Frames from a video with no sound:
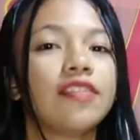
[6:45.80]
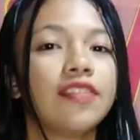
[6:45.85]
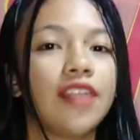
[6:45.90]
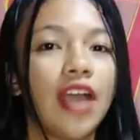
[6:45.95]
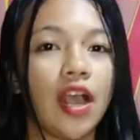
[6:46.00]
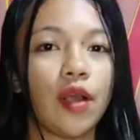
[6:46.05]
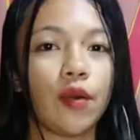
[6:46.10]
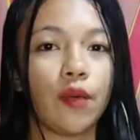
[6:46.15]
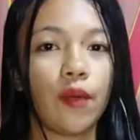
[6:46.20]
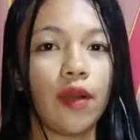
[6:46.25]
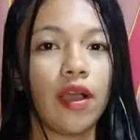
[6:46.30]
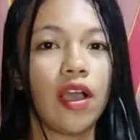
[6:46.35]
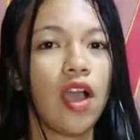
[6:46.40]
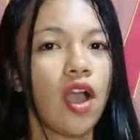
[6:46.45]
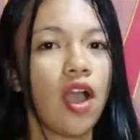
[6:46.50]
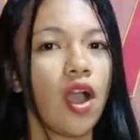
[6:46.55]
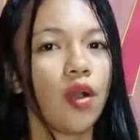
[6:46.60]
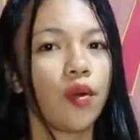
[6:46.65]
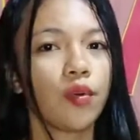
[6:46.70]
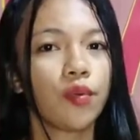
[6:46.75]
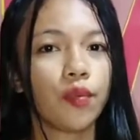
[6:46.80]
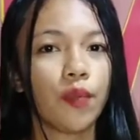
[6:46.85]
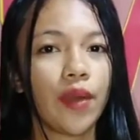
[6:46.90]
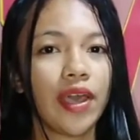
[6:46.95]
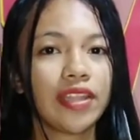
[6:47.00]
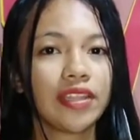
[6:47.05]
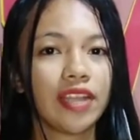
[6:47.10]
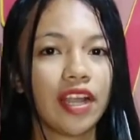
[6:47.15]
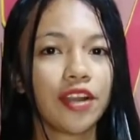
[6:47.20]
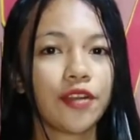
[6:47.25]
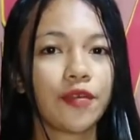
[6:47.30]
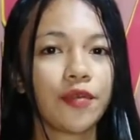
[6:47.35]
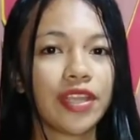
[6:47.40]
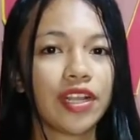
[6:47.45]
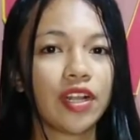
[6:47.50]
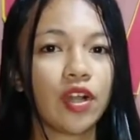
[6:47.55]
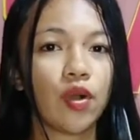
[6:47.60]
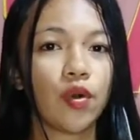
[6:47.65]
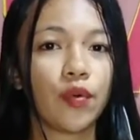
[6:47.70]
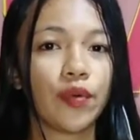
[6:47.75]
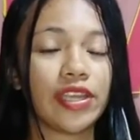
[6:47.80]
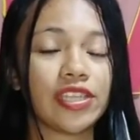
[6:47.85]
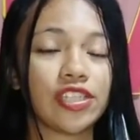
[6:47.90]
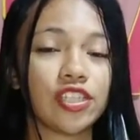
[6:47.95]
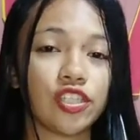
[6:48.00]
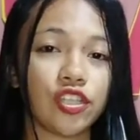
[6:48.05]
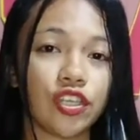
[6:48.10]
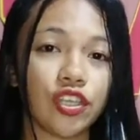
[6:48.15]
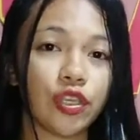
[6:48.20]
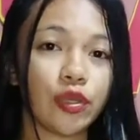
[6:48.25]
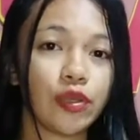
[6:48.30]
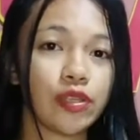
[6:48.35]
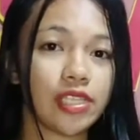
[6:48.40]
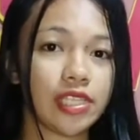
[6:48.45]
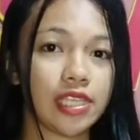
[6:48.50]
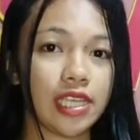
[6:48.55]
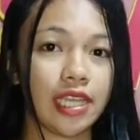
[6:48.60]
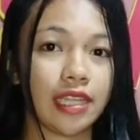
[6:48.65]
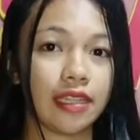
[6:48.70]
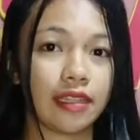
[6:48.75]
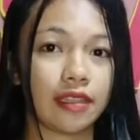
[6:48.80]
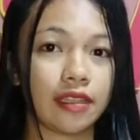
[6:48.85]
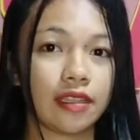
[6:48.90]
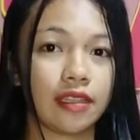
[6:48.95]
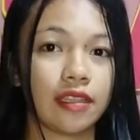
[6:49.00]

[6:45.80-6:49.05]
Now, when are we going to use it?